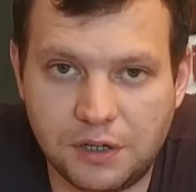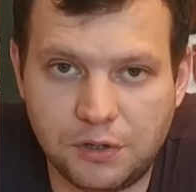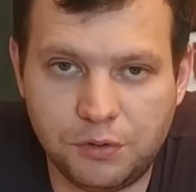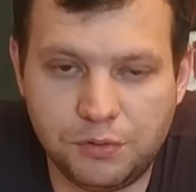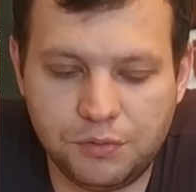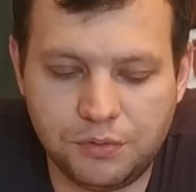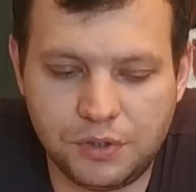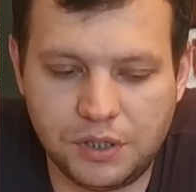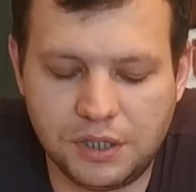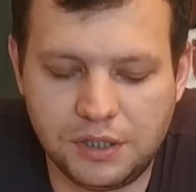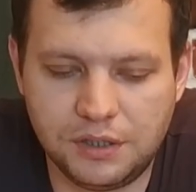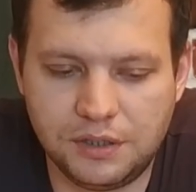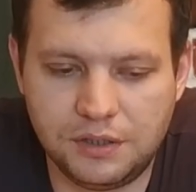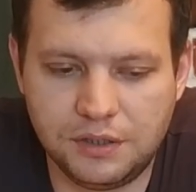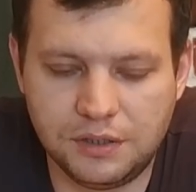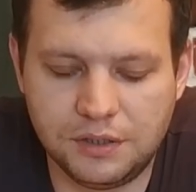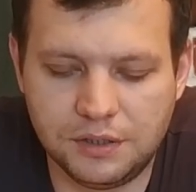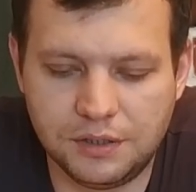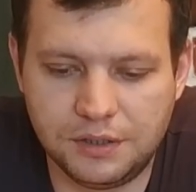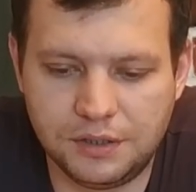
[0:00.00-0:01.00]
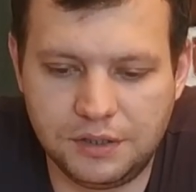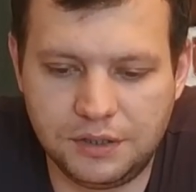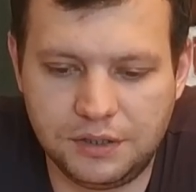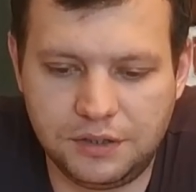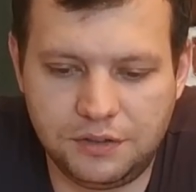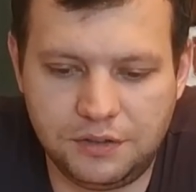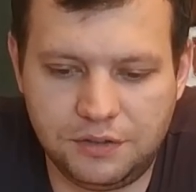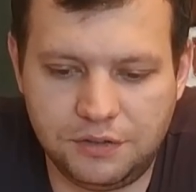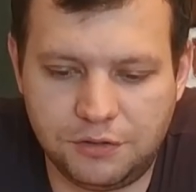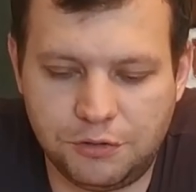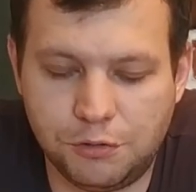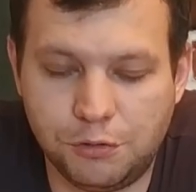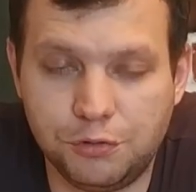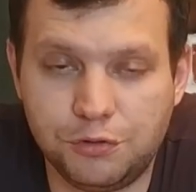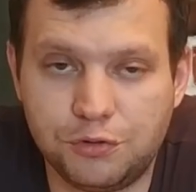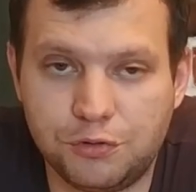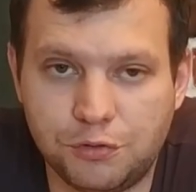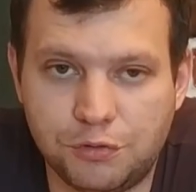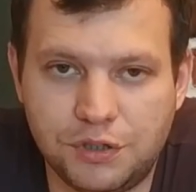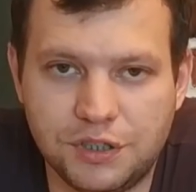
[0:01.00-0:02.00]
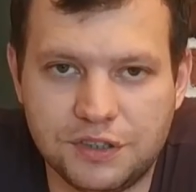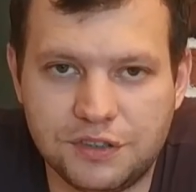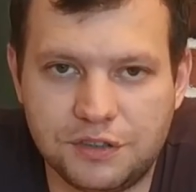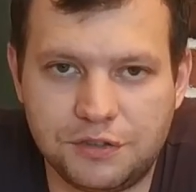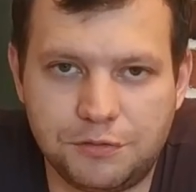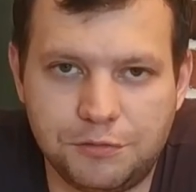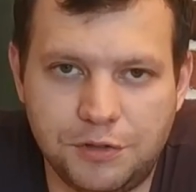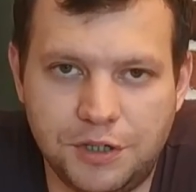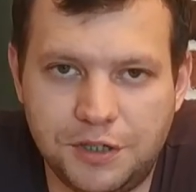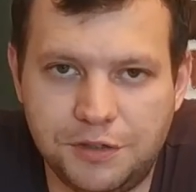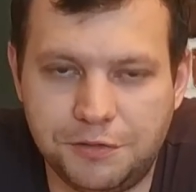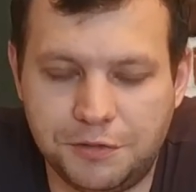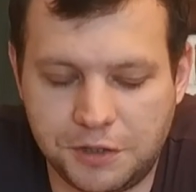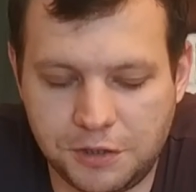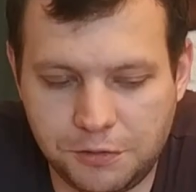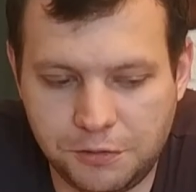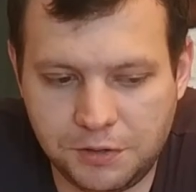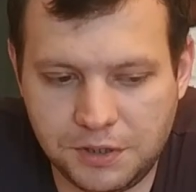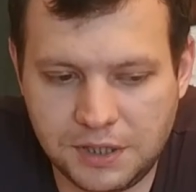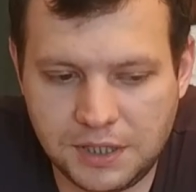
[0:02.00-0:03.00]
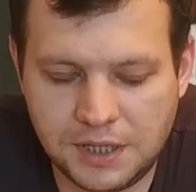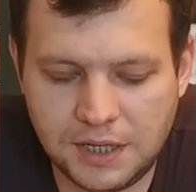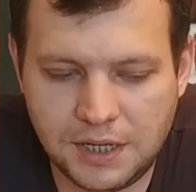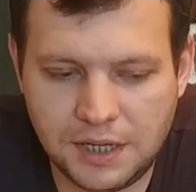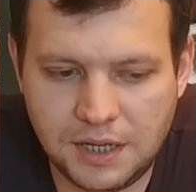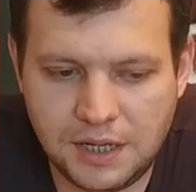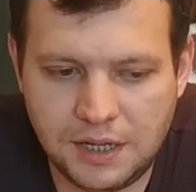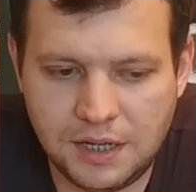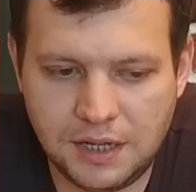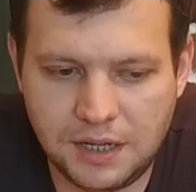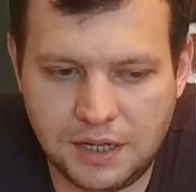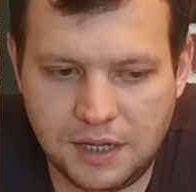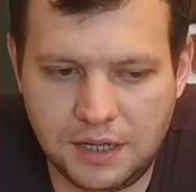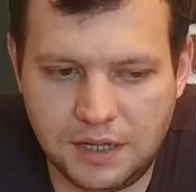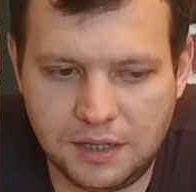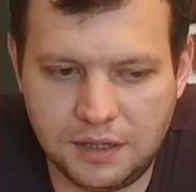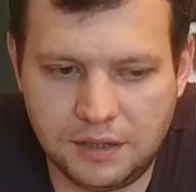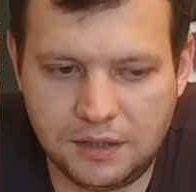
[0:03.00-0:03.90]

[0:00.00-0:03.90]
and it holds together very well. And